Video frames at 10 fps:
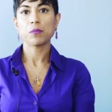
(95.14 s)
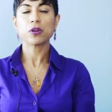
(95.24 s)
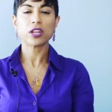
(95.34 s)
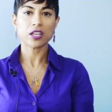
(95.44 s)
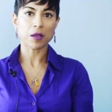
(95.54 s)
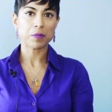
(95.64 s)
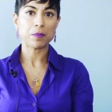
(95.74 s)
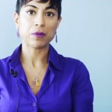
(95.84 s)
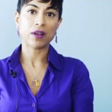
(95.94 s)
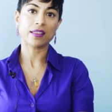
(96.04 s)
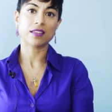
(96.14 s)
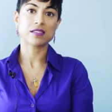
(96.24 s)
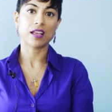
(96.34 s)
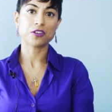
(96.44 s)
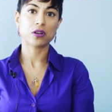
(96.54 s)
putting young people at the
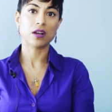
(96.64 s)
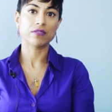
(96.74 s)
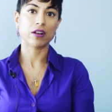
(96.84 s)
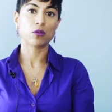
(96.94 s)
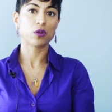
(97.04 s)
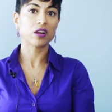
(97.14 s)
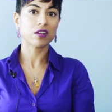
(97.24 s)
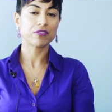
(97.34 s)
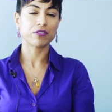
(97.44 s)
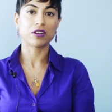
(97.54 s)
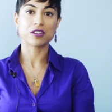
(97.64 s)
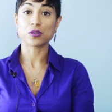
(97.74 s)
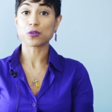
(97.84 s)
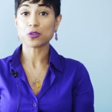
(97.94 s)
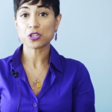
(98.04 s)
center of our work for
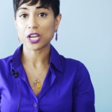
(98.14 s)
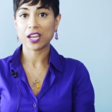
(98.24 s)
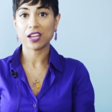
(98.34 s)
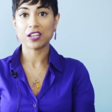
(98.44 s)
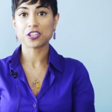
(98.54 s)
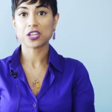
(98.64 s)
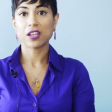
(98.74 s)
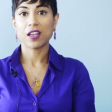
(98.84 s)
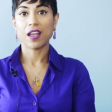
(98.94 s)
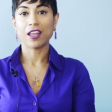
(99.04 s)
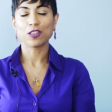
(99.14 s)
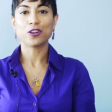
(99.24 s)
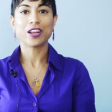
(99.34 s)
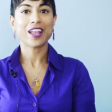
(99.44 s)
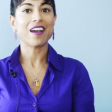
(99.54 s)
social change and
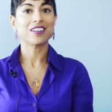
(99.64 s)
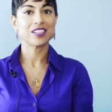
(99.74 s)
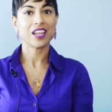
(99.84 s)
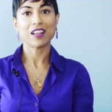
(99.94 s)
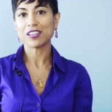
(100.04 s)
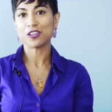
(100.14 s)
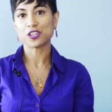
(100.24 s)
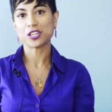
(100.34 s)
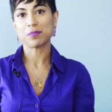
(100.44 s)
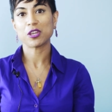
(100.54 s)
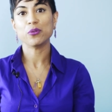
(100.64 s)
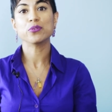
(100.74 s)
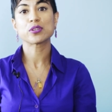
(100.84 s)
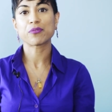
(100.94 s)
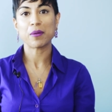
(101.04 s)
learning how to take leadership
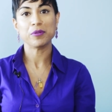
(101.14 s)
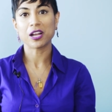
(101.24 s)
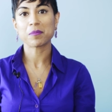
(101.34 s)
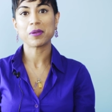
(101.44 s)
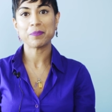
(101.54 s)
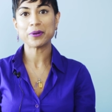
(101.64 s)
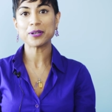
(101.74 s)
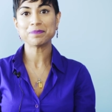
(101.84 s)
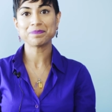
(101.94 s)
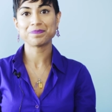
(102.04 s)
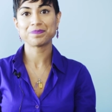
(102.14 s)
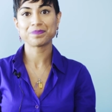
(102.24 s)
cues from young people.